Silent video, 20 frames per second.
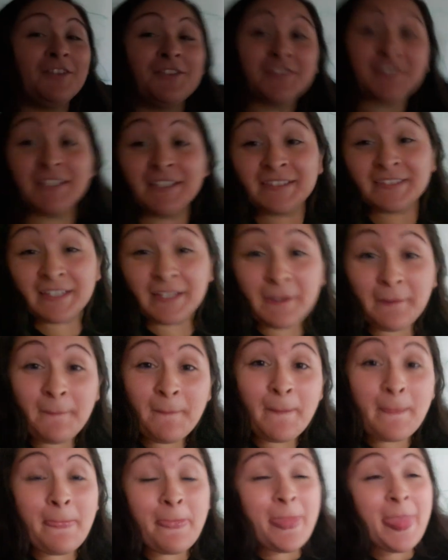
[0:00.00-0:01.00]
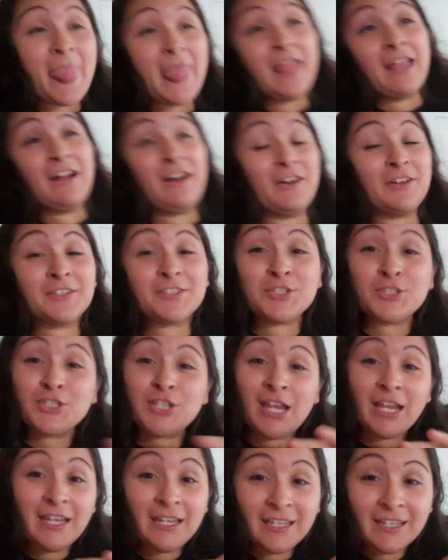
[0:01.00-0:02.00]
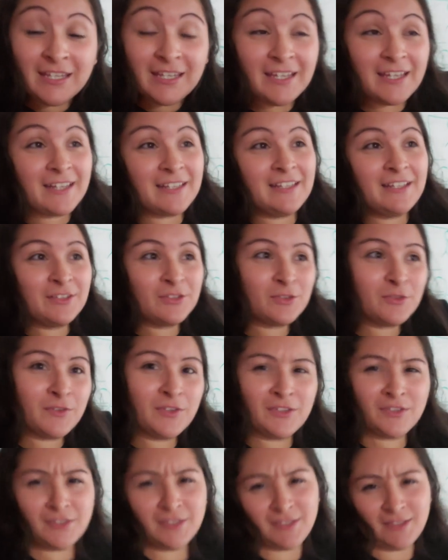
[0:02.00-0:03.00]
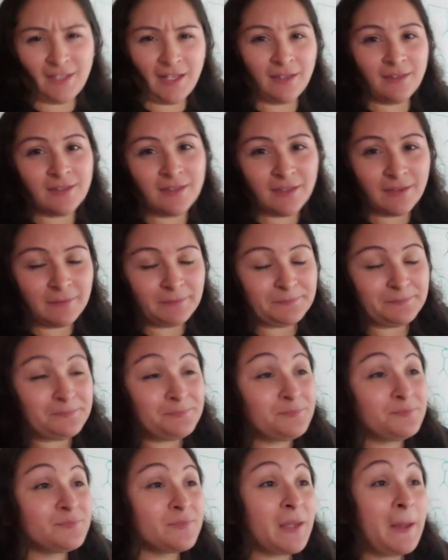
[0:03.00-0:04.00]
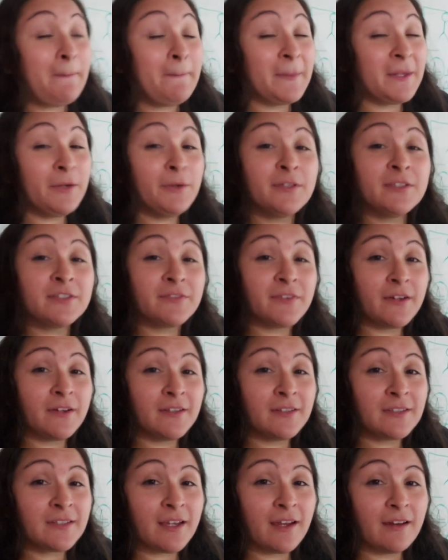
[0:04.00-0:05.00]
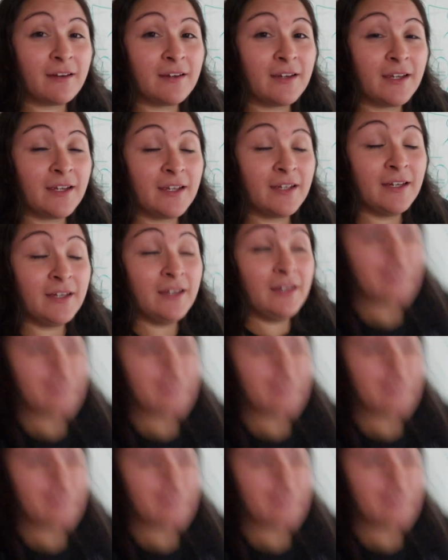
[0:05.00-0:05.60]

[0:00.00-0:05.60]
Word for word: dizzy, all shaky, and he's over here just dancing. But it was very scary.